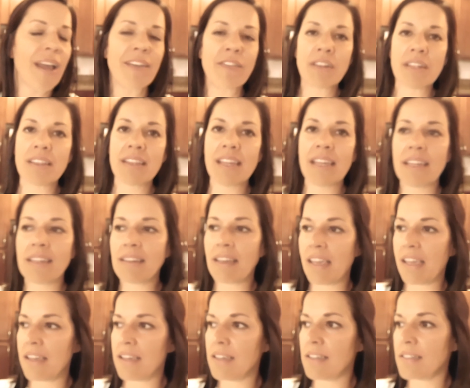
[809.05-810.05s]
Everything
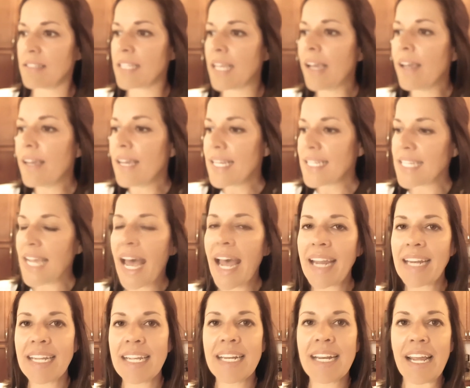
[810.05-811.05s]
is
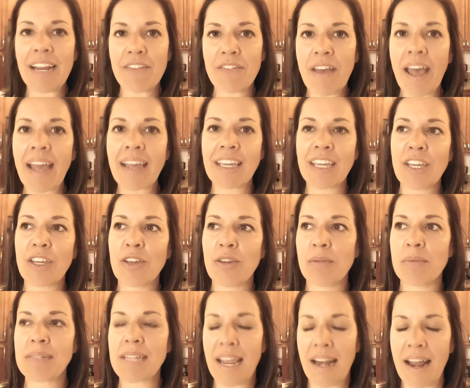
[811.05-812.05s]
tidied and
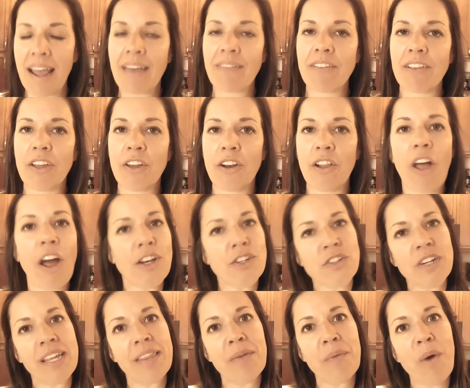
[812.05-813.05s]
vacuumed, and I have a load of
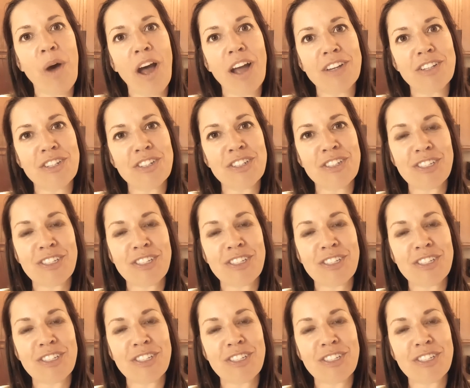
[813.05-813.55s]
laundry in the wash.